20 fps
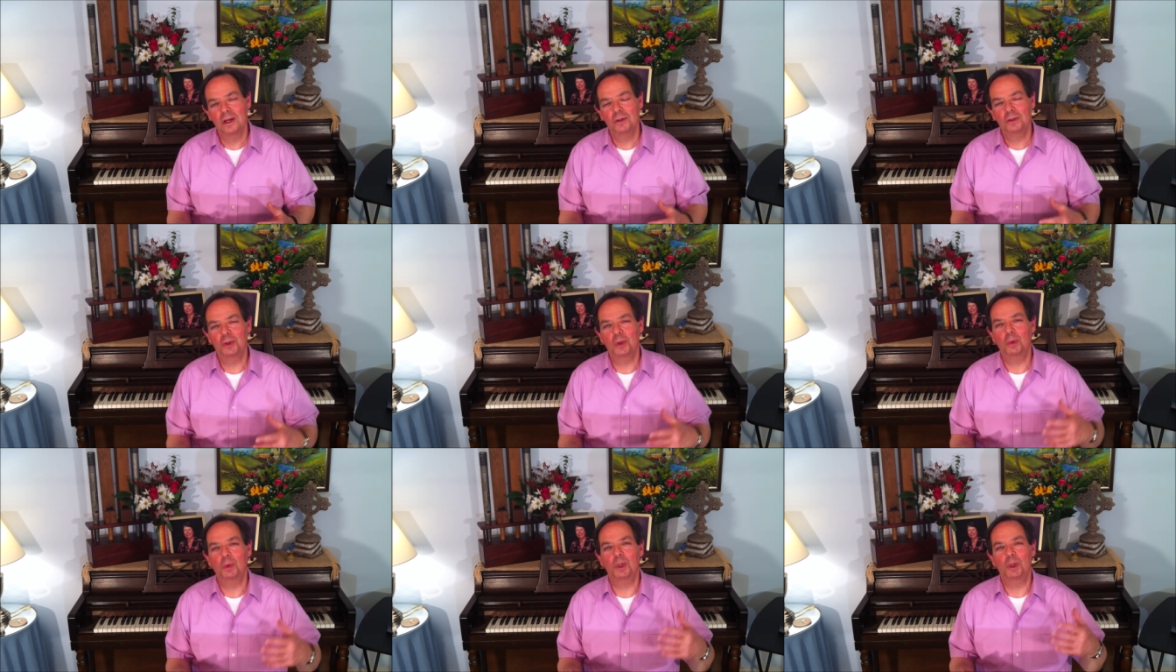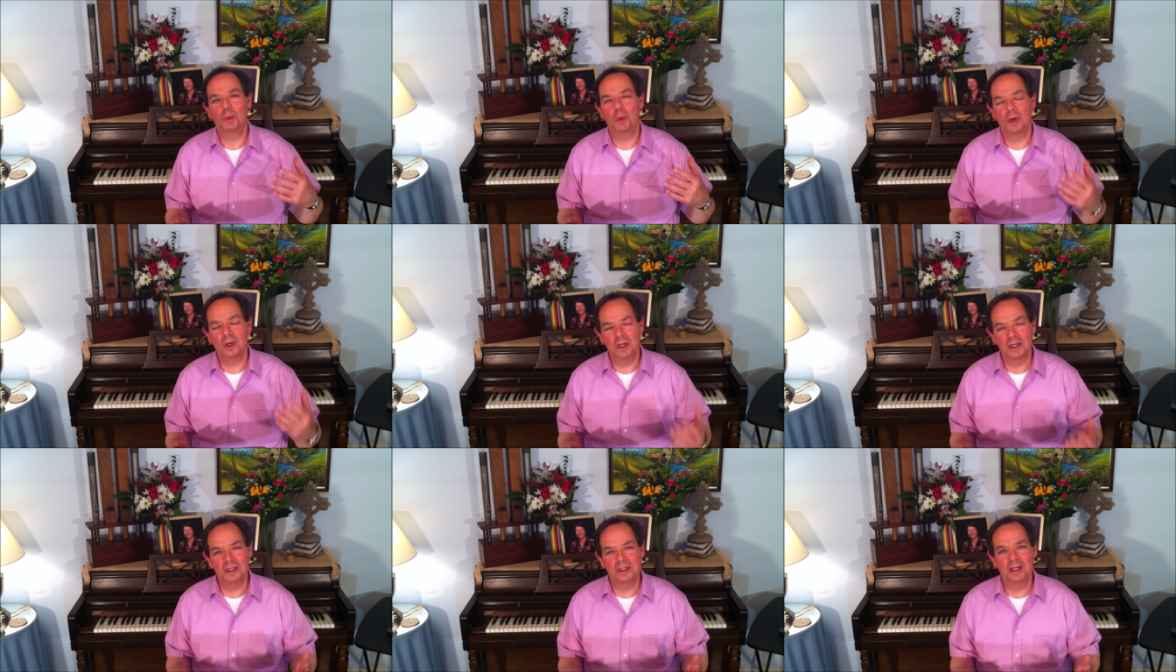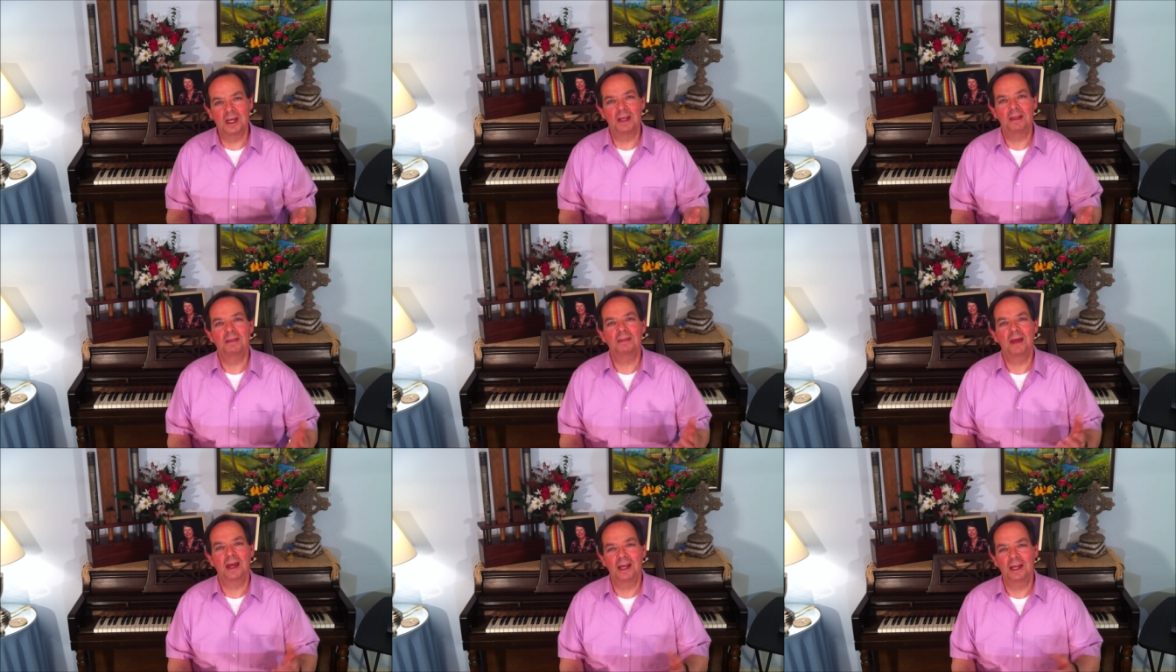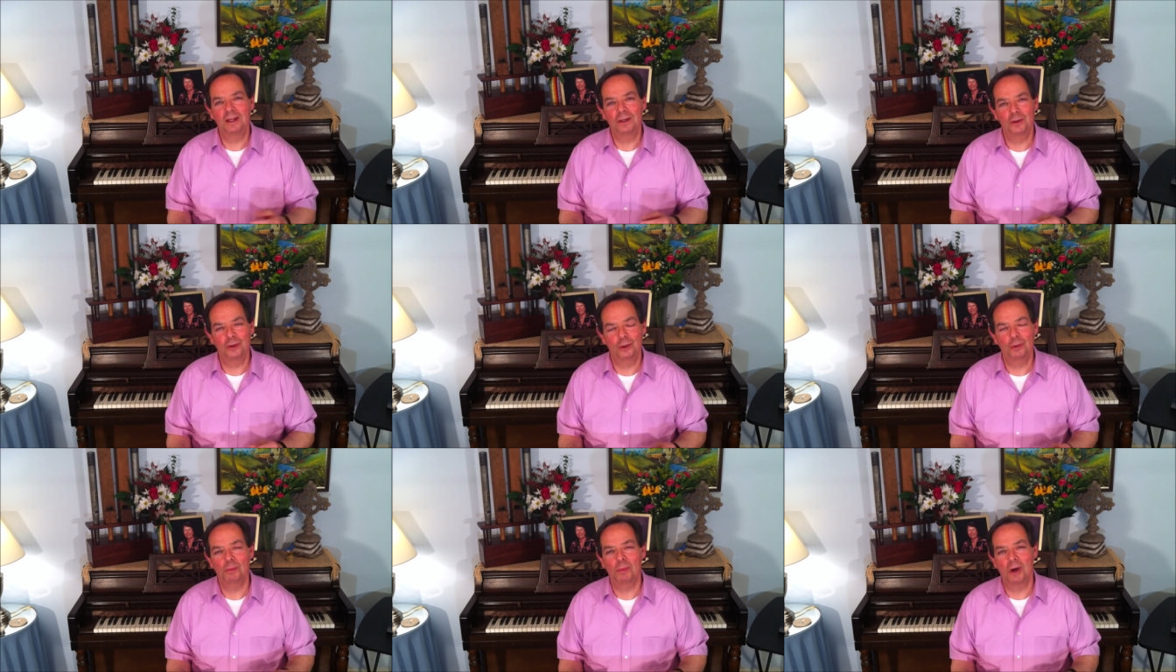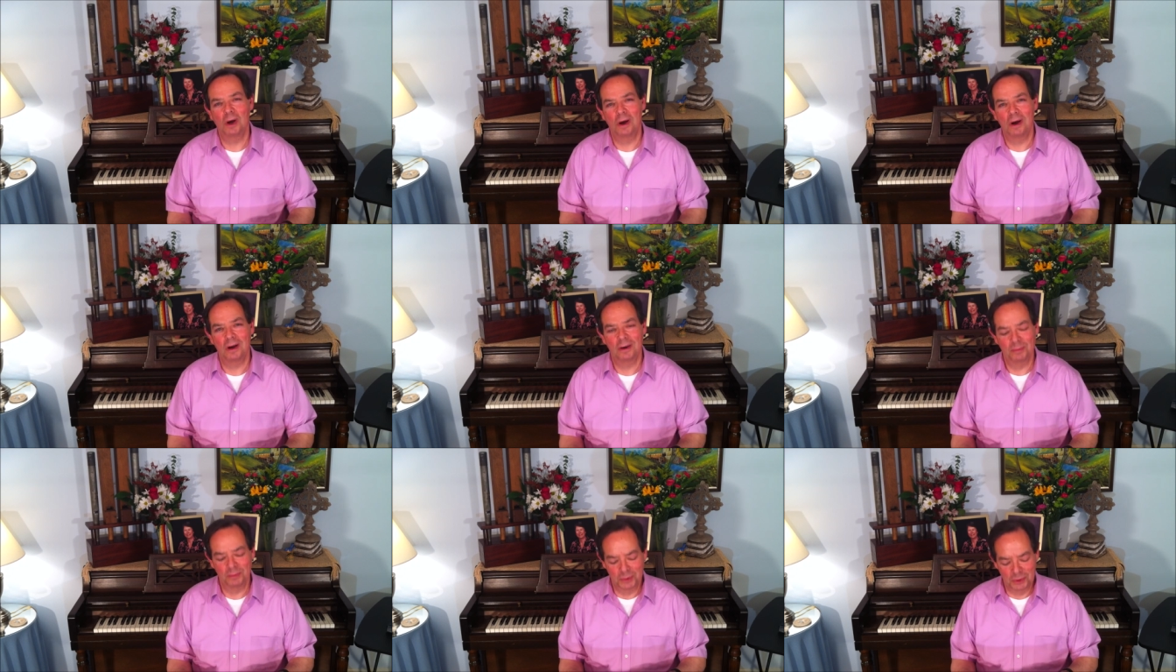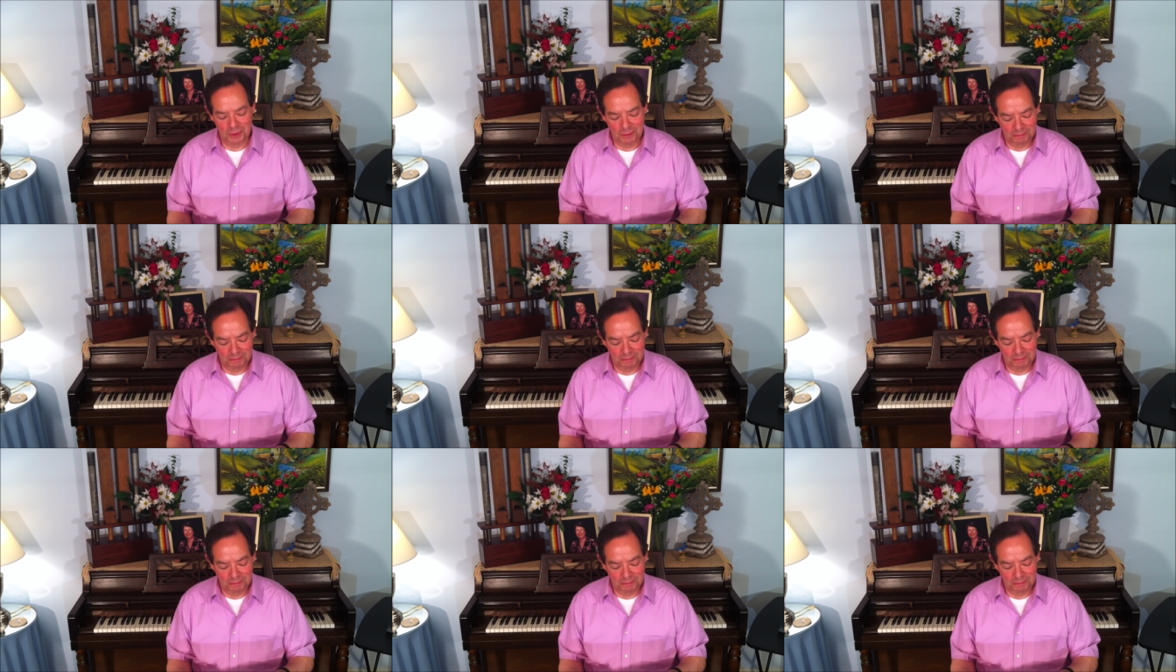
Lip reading: So we want to say thank you, moms.